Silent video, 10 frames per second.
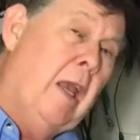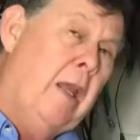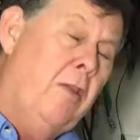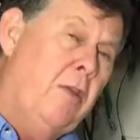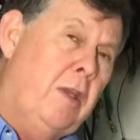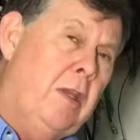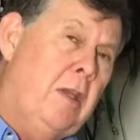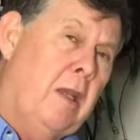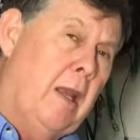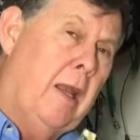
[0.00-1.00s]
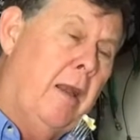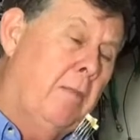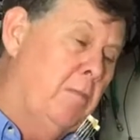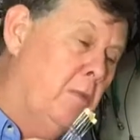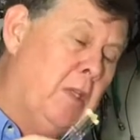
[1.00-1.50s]
And the
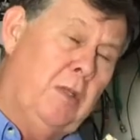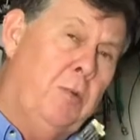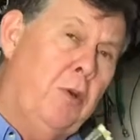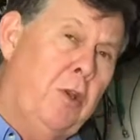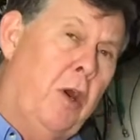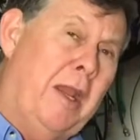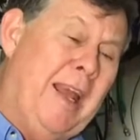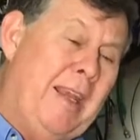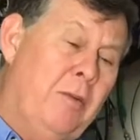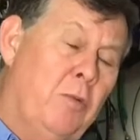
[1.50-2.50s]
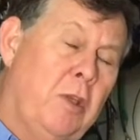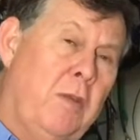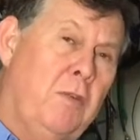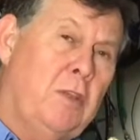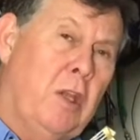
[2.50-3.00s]
um, 6.98 will
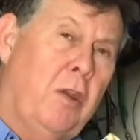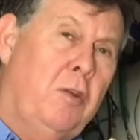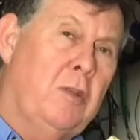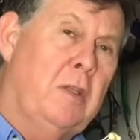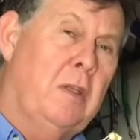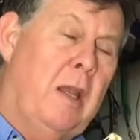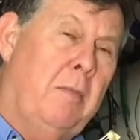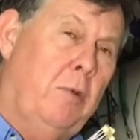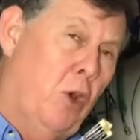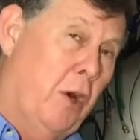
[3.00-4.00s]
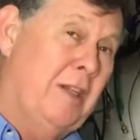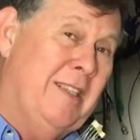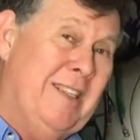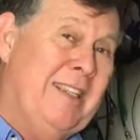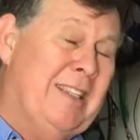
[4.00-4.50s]
give you zones um, 9
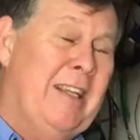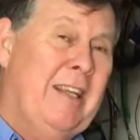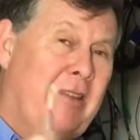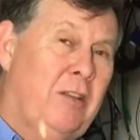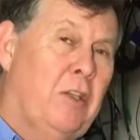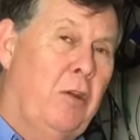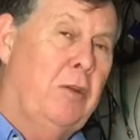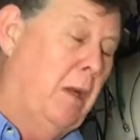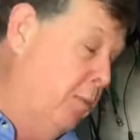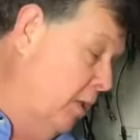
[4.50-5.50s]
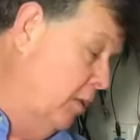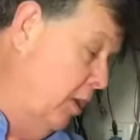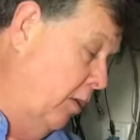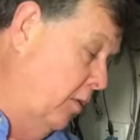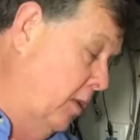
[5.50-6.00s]
to 16, the zone doubling
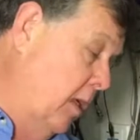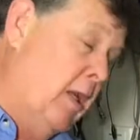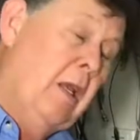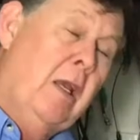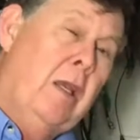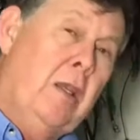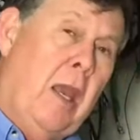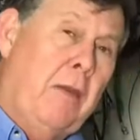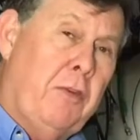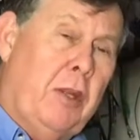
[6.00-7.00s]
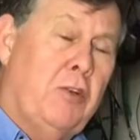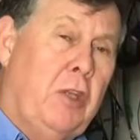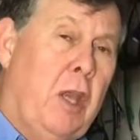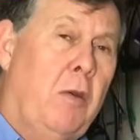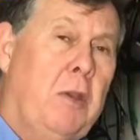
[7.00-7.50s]
zones you have to
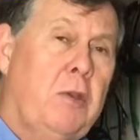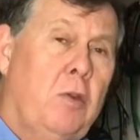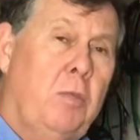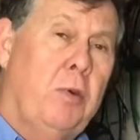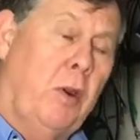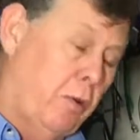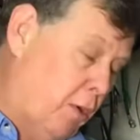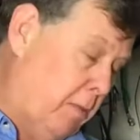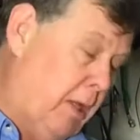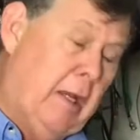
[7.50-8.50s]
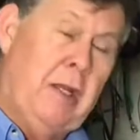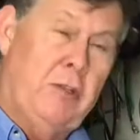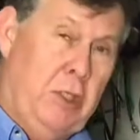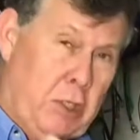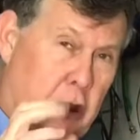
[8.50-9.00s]
actually go into programming and
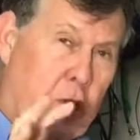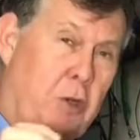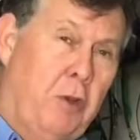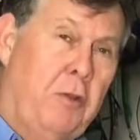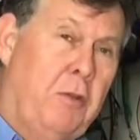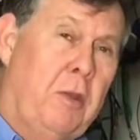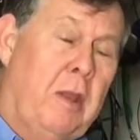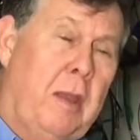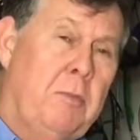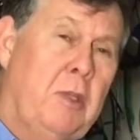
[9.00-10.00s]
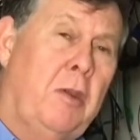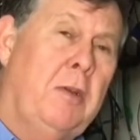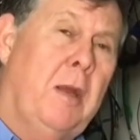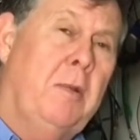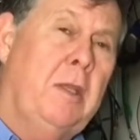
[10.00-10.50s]
actually turn on um,
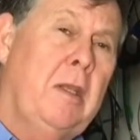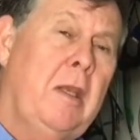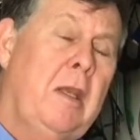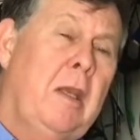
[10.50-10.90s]
zone doubling.